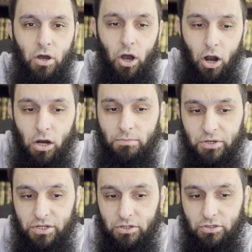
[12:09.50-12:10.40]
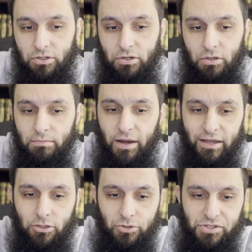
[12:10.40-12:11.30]
Harm can occur by
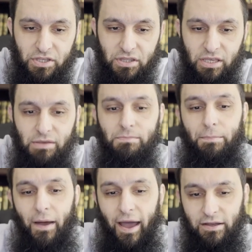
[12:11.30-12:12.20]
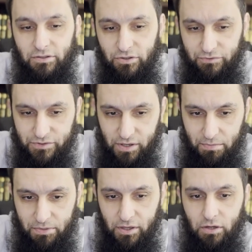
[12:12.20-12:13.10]
increasing the impact of
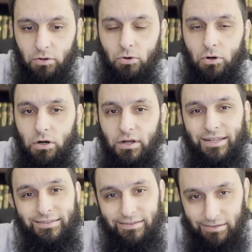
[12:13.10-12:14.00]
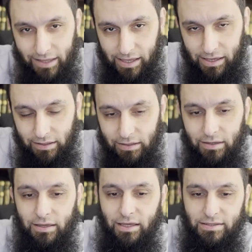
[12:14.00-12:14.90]
something or in delaying
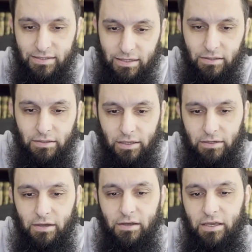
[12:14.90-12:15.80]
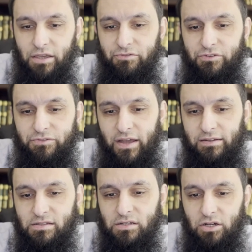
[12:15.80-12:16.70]
its healing, even if that
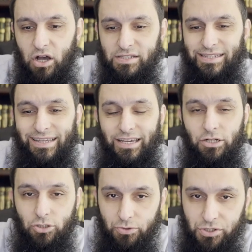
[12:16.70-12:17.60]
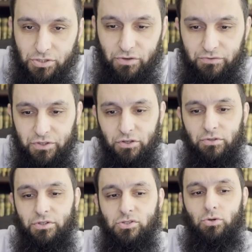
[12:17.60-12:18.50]
doesn't cause an increase of the
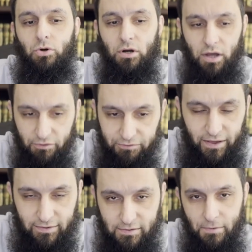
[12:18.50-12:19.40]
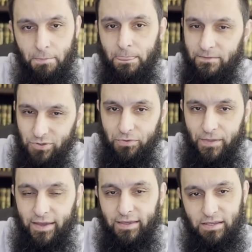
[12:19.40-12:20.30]
illness or effect. So in
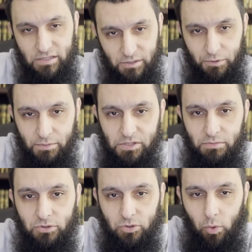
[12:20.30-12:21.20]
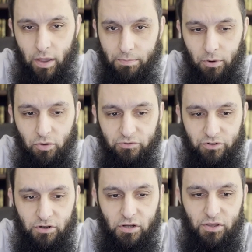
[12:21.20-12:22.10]
that case, it's permissible to wipe
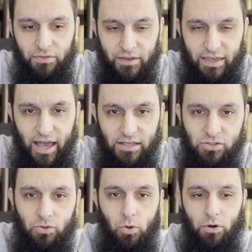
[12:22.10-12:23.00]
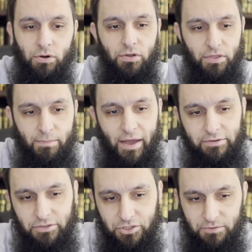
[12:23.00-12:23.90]
over the cast or the
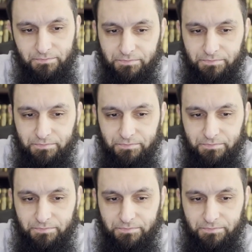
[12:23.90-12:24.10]
bandage.